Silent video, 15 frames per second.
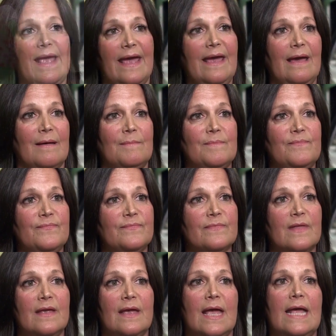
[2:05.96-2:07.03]
am
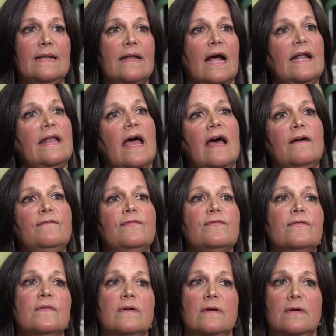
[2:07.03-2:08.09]
and not have
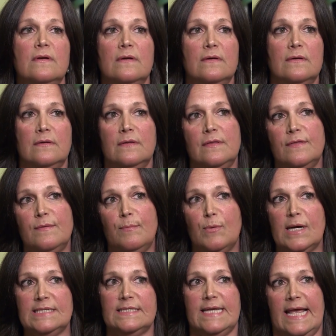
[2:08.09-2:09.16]
the
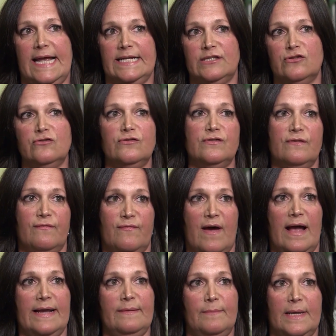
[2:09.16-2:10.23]
breast cancer
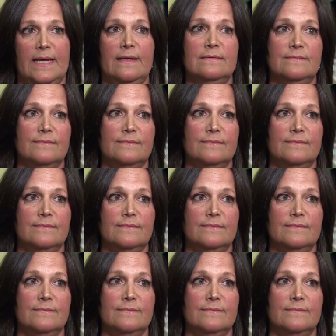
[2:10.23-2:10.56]
defined me.